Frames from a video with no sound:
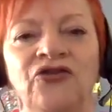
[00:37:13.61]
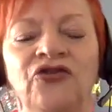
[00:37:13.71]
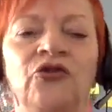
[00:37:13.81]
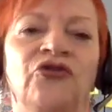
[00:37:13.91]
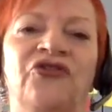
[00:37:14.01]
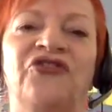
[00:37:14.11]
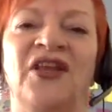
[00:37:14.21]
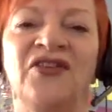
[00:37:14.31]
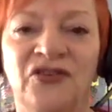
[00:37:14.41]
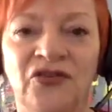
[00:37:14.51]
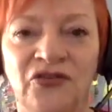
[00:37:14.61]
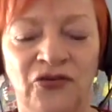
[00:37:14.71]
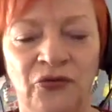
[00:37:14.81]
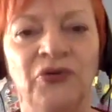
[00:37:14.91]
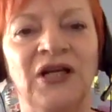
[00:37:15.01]
Just use your senses
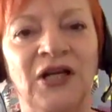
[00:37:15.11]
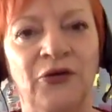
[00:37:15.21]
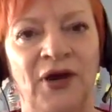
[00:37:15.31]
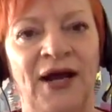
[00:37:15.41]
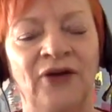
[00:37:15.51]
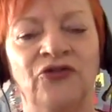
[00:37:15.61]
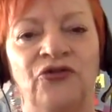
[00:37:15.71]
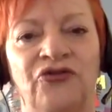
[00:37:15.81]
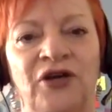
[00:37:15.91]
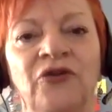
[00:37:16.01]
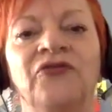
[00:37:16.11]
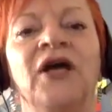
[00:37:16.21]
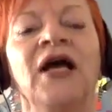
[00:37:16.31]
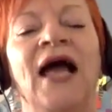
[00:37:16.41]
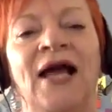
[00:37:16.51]
to really ground yourself
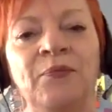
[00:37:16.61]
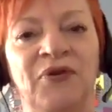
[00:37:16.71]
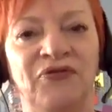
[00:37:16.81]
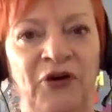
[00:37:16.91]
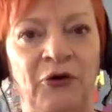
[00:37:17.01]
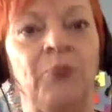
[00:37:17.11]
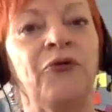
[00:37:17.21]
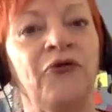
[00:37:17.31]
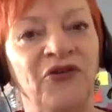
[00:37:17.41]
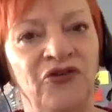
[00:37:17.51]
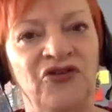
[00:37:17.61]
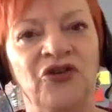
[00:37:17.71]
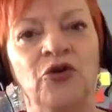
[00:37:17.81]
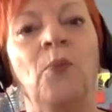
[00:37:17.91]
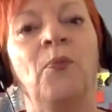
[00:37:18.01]
and be very present
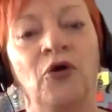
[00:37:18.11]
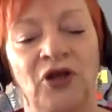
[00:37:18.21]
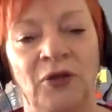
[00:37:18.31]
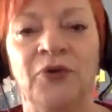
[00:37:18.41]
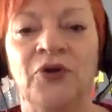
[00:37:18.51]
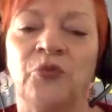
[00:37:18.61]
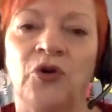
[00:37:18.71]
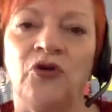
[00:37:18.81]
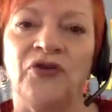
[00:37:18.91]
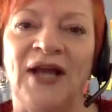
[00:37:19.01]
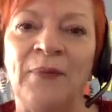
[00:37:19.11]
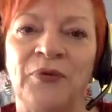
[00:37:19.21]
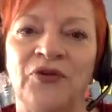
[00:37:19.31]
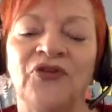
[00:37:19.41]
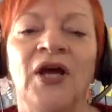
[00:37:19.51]
in your body, because what often
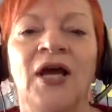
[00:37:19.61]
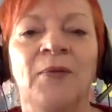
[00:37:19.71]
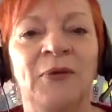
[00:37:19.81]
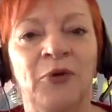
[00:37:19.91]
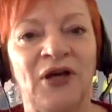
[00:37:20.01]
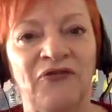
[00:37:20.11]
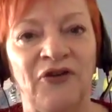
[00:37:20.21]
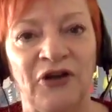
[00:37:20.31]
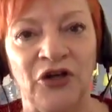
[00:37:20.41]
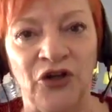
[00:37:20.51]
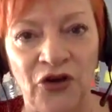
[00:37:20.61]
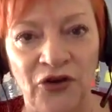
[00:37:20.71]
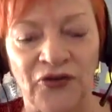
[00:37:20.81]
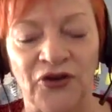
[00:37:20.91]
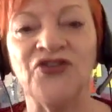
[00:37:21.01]
happens, people get very
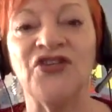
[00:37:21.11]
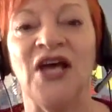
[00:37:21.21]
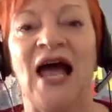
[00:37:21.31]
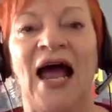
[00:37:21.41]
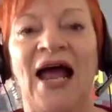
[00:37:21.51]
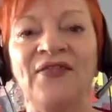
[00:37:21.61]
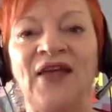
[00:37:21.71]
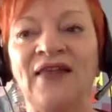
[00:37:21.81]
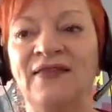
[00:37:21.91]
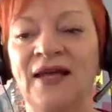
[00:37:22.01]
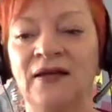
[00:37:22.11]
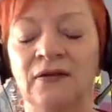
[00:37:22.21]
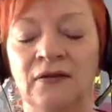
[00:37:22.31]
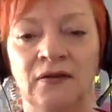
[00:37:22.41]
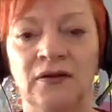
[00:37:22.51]
nervous, and they
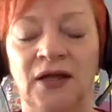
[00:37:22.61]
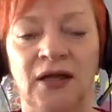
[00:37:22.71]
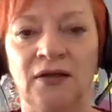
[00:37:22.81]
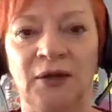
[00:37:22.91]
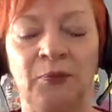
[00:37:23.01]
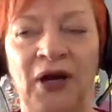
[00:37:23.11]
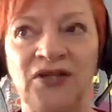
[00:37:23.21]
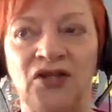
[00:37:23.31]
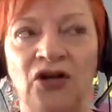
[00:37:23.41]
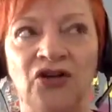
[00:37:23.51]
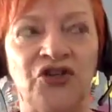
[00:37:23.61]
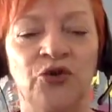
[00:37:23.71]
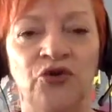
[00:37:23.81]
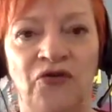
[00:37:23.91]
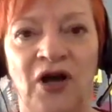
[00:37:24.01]
then their brains kind of
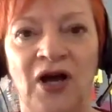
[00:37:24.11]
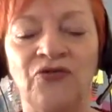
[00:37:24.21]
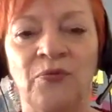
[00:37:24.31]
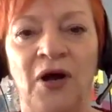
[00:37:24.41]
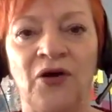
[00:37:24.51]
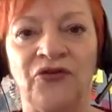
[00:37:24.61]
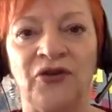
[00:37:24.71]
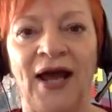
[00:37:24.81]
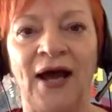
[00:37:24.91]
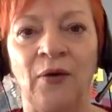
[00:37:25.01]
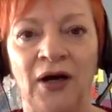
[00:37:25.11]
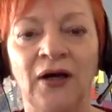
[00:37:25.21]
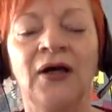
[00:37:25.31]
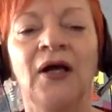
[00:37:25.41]
scoot off 100 miles an hour